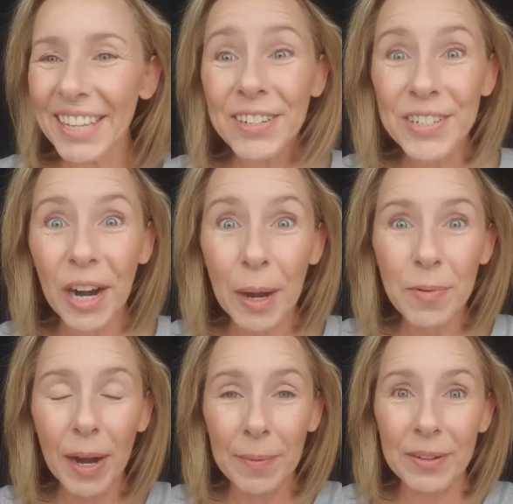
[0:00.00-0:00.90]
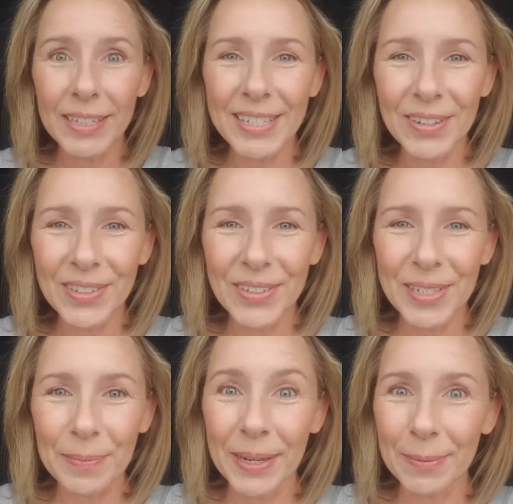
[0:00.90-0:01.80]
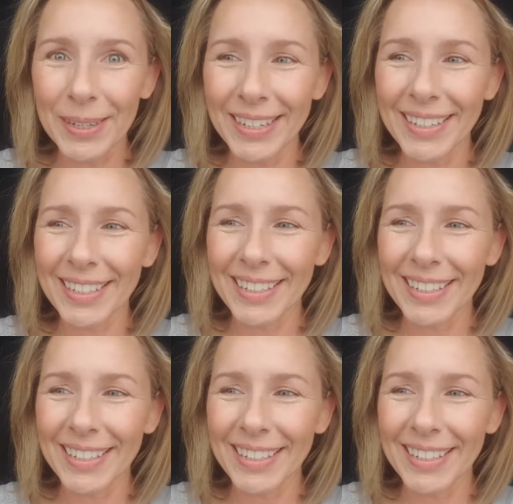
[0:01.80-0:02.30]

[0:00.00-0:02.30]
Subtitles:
There's your eye primer. Let's go do some pigment.